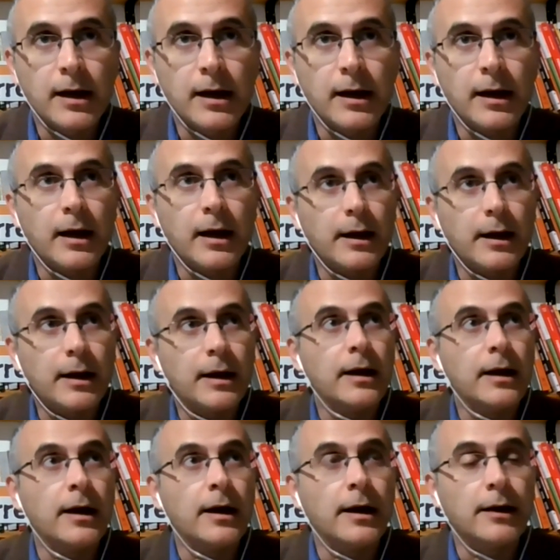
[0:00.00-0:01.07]

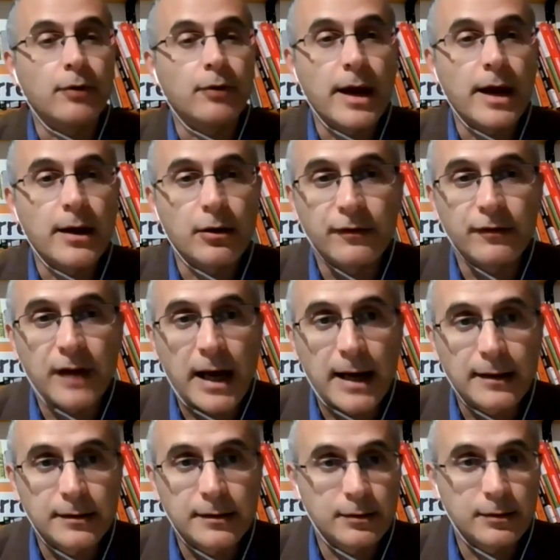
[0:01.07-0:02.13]
a ray of
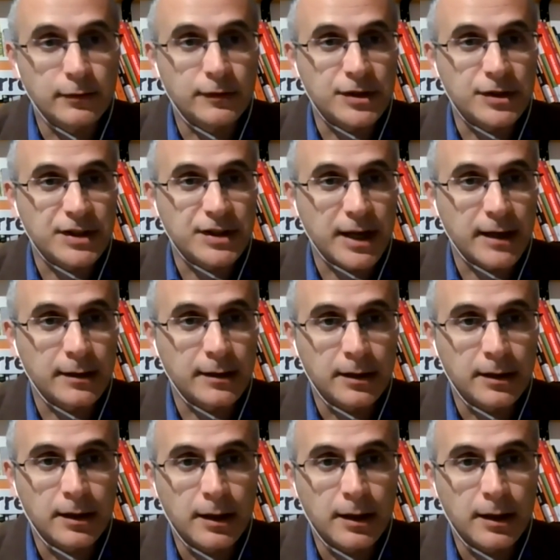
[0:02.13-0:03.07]
light of the sun